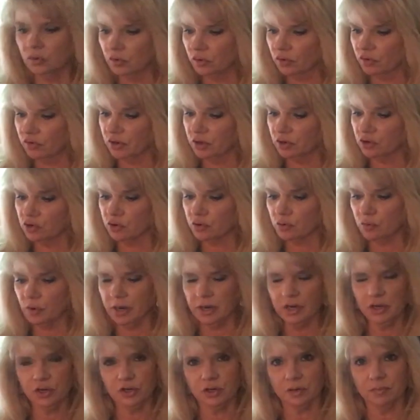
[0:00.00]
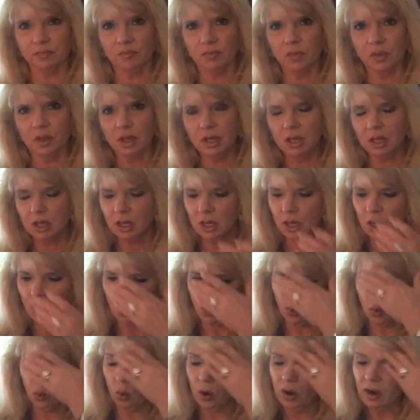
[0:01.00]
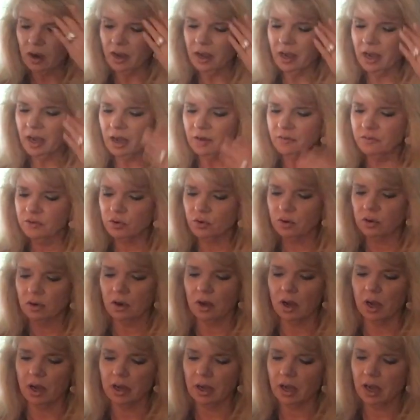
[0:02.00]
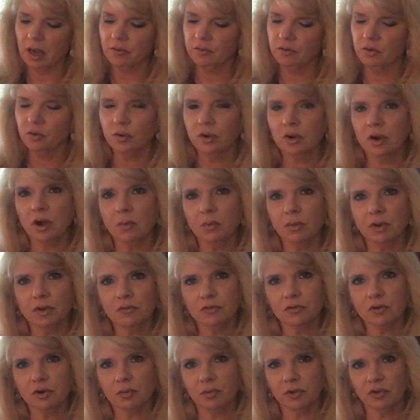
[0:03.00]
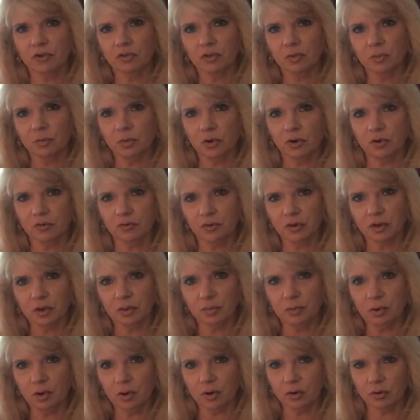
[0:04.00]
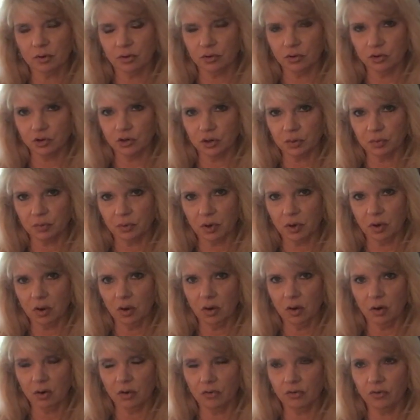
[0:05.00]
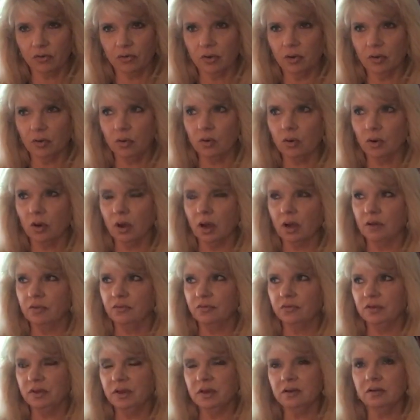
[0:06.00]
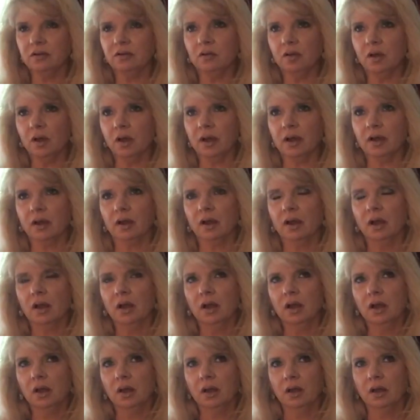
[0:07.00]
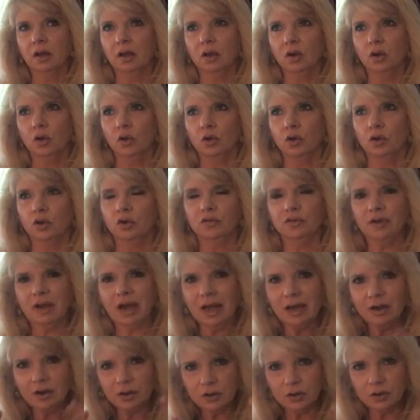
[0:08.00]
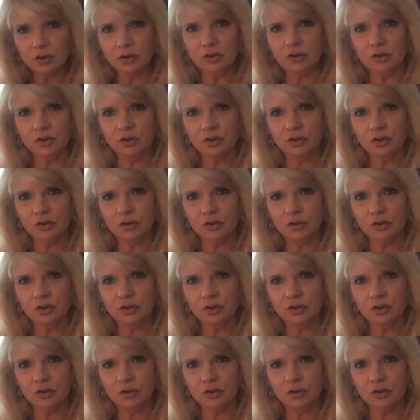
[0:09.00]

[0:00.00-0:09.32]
situation. What I have you coming from is the perfect partnership card. So I feel like you've had a good